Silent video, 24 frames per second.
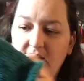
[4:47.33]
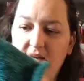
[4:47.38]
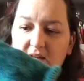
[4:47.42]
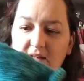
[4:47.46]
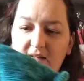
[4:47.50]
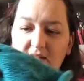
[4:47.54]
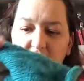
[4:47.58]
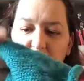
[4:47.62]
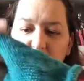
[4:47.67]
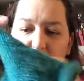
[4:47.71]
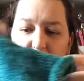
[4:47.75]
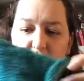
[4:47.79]

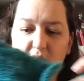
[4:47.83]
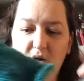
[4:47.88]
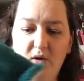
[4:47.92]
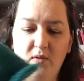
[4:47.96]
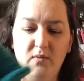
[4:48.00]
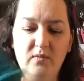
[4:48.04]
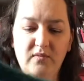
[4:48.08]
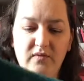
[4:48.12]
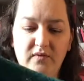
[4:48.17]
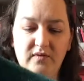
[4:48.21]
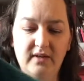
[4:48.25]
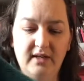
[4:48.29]
And
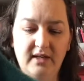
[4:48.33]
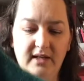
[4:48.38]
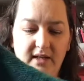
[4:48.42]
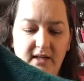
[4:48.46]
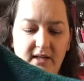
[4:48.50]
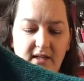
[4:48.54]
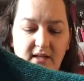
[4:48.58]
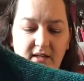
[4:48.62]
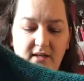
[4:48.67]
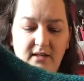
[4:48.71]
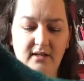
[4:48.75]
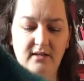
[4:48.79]

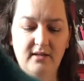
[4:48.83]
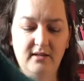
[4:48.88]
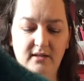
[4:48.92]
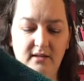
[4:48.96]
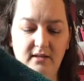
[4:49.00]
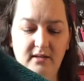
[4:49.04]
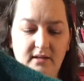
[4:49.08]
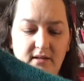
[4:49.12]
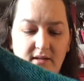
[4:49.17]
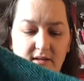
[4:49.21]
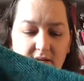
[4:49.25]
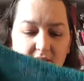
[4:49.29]
hopefully
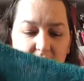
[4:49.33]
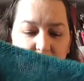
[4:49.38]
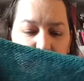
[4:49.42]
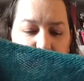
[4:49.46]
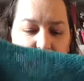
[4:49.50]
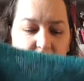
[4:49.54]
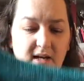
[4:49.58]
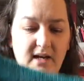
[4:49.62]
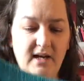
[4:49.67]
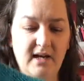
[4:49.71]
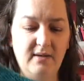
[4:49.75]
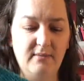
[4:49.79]

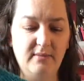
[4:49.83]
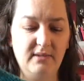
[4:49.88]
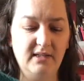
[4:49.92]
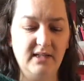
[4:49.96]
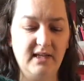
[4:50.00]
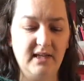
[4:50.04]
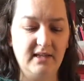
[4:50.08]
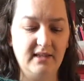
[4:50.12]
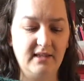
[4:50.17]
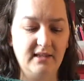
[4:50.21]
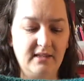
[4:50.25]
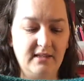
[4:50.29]
I will
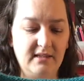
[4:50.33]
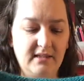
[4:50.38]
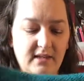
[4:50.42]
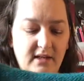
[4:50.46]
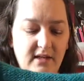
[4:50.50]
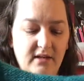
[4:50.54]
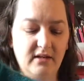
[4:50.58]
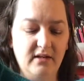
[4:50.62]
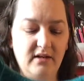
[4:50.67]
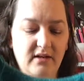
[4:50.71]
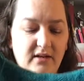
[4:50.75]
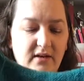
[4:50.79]
get this
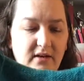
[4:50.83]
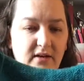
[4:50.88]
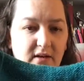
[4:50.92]
done